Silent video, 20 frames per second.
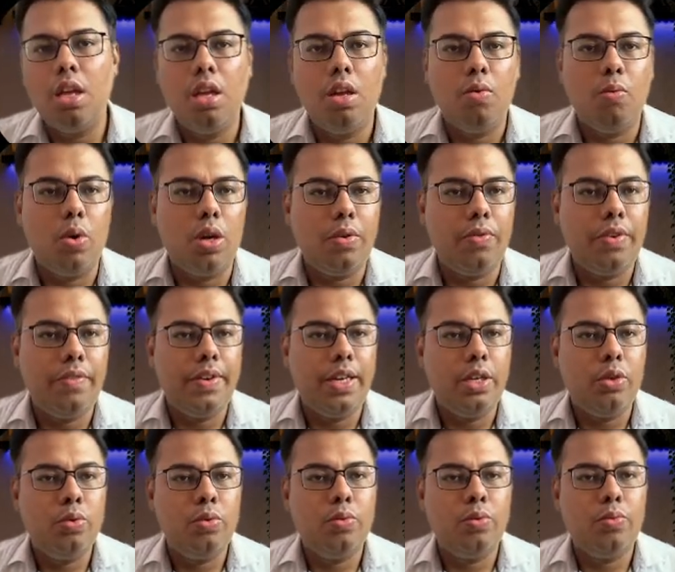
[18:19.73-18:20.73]
What we will
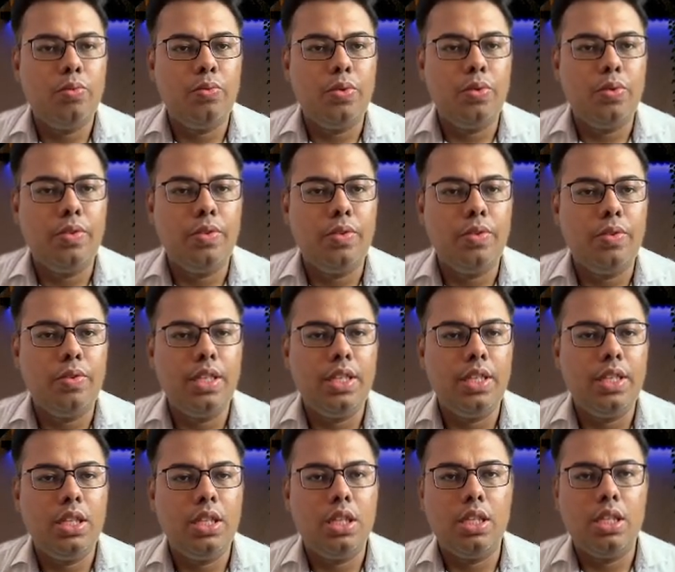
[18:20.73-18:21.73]
do, we will
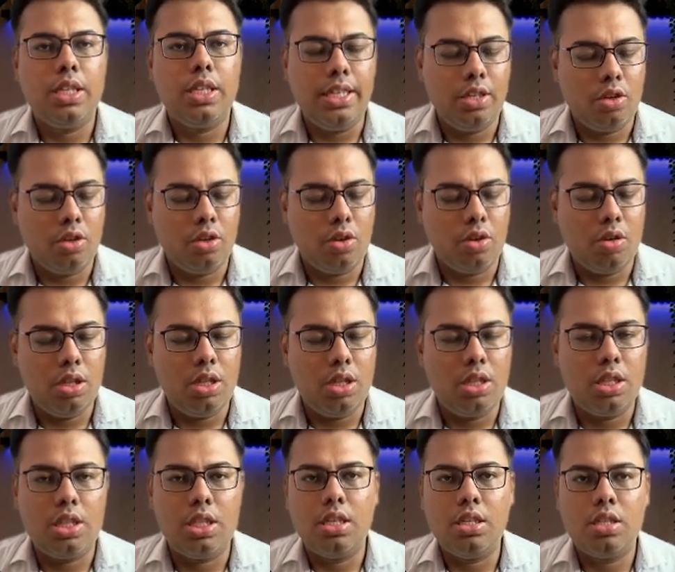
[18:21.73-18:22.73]
clean all the
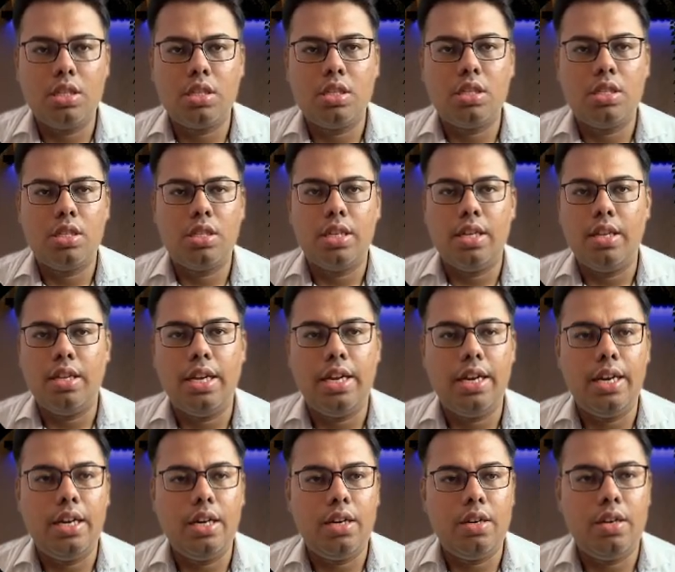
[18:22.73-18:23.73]
things,
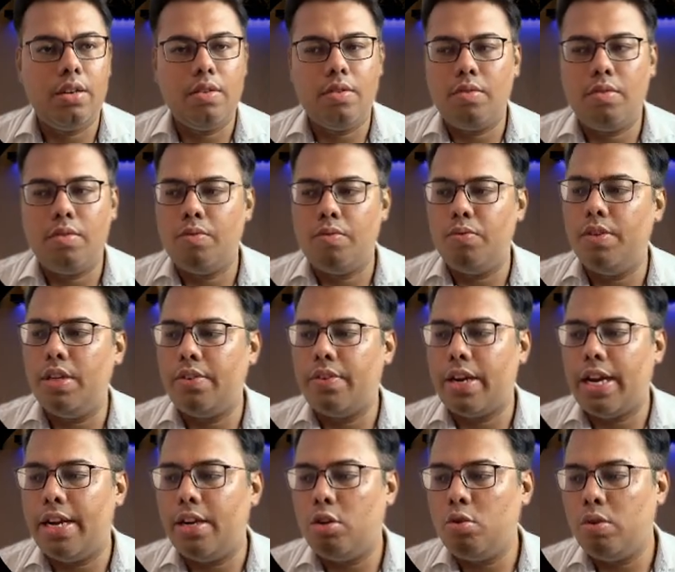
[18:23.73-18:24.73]
and we will
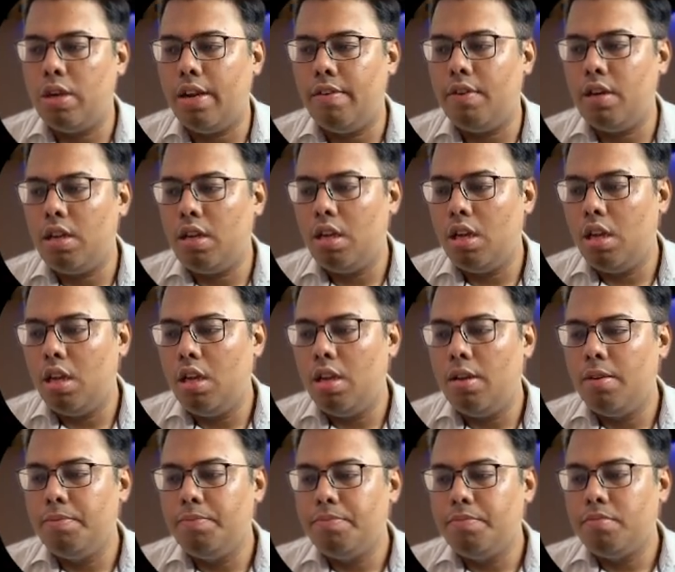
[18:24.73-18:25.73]
try to have a
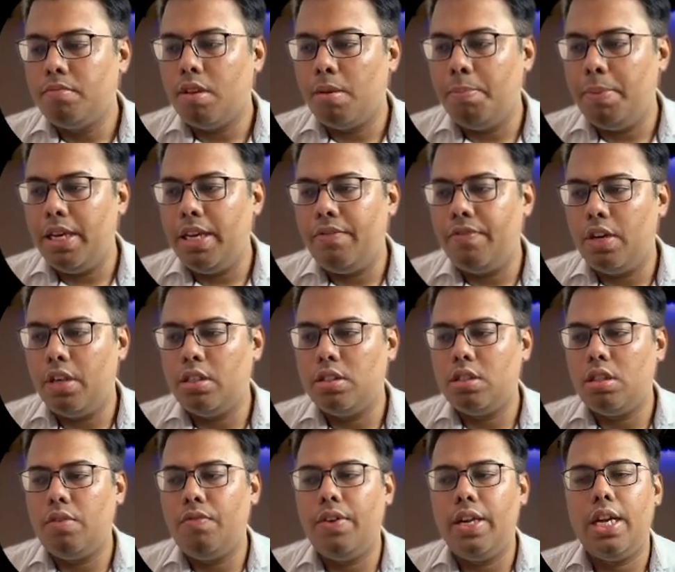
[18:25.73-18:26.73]
mini
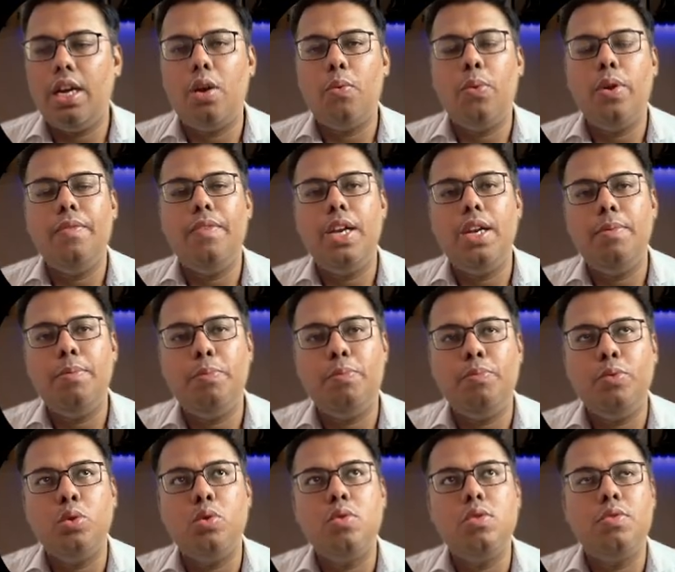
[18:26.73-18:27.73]
function where we will
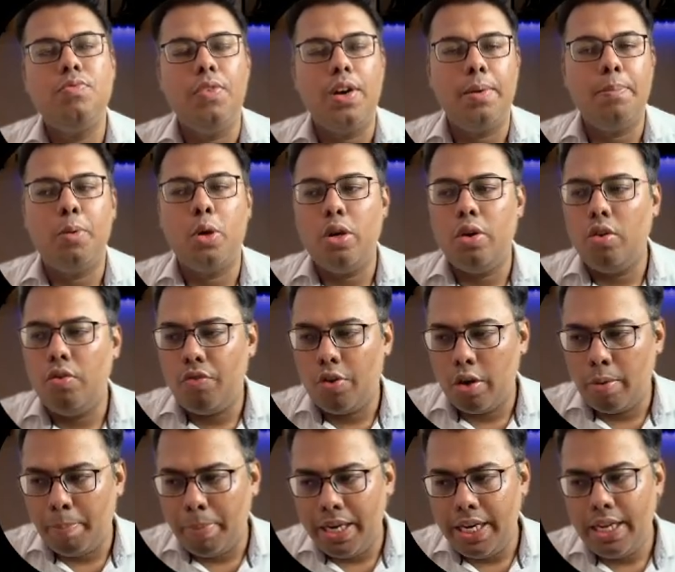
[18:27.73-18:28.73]
use one module for
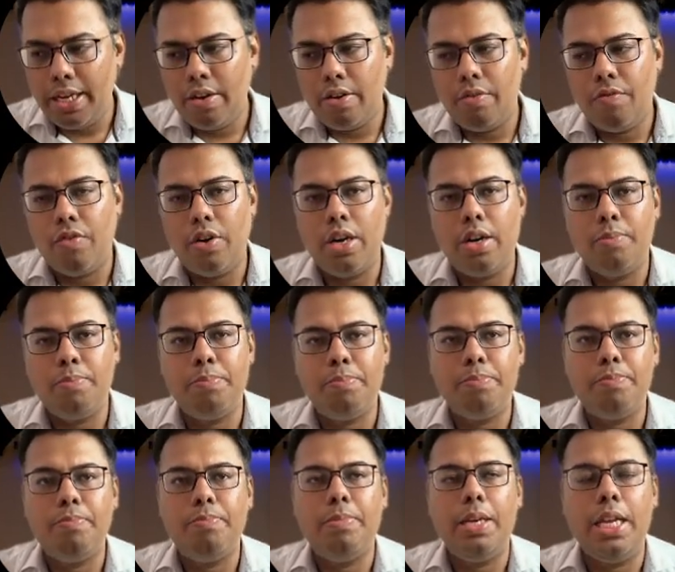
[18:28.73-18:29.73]
billing, one
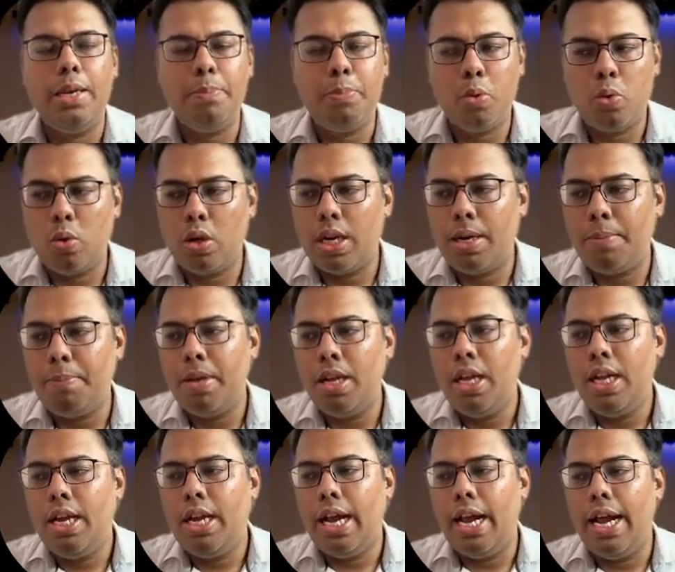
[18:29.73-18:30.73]
main program,
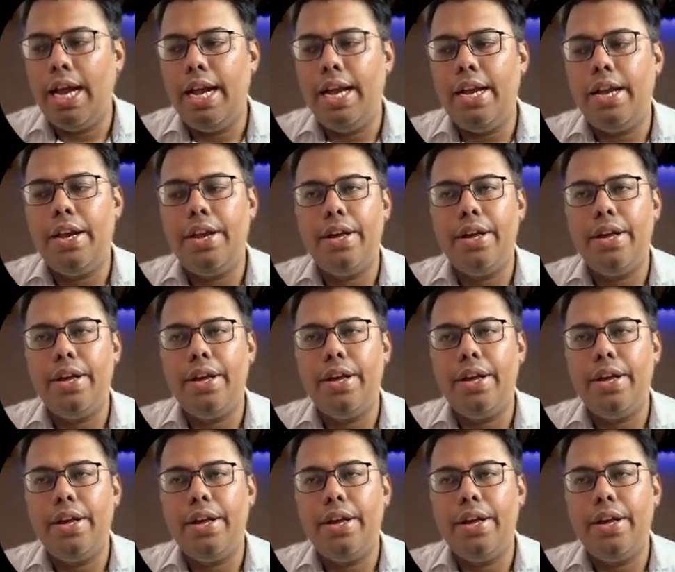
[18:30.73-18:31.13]
and